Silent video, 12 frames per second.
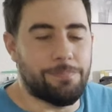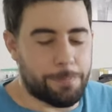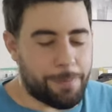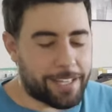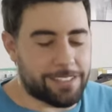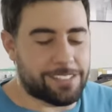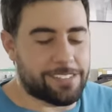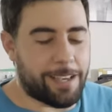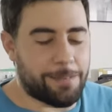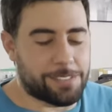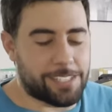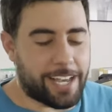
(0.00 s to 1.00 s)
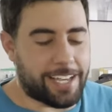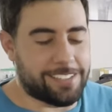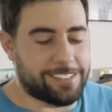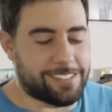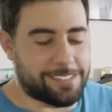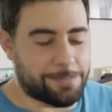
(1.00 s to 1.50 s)
about the same
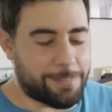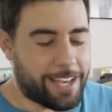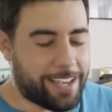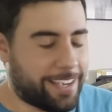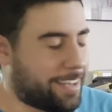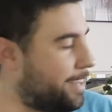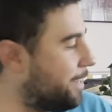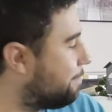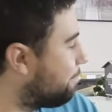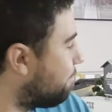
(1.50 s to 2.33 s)
size as my, uh,